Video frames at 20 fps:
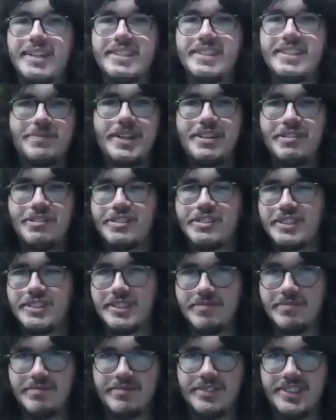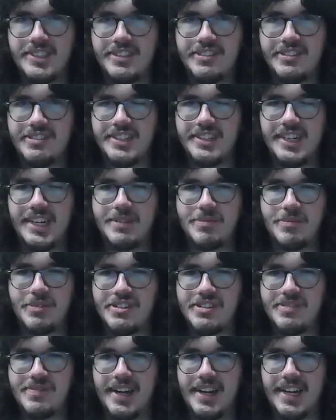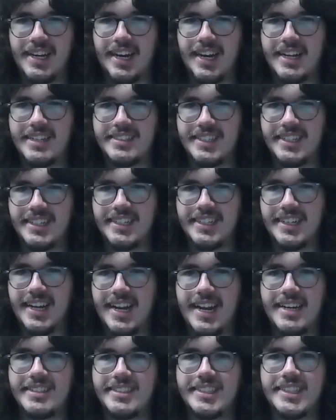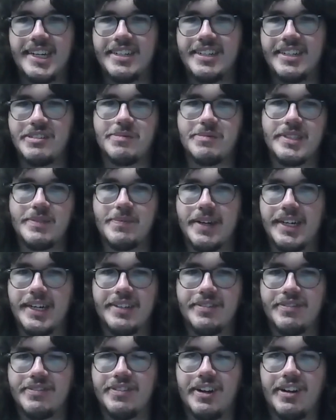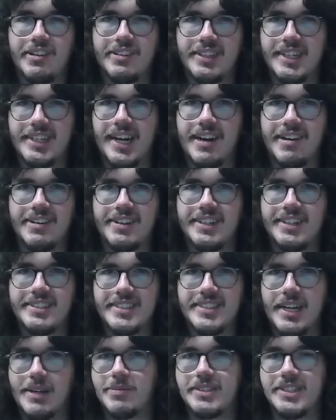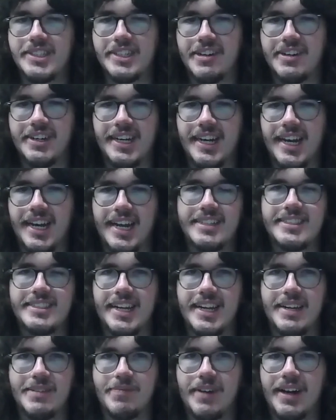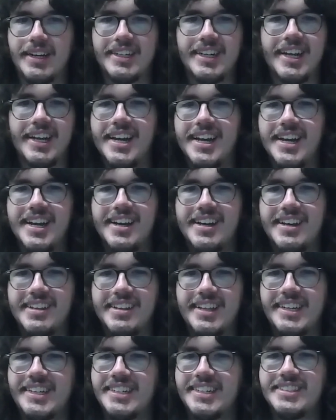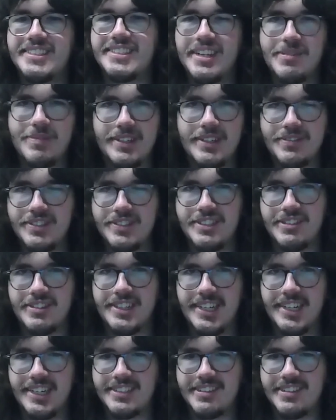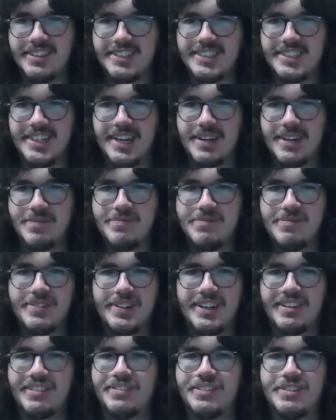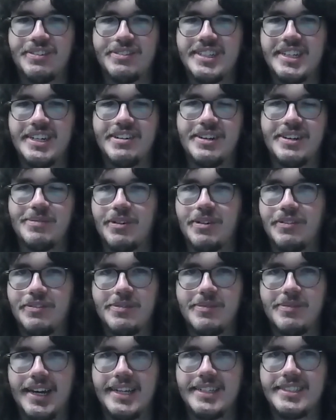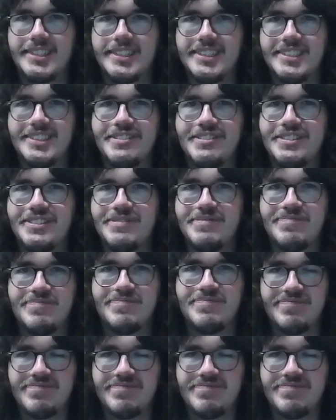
it's been awesome to hear more about Elastic and to get your perspective on the current cybersecurity landscape, Mike. Thank you so much for joining us on the Jam. We look forward to hearing more from Elastic soon.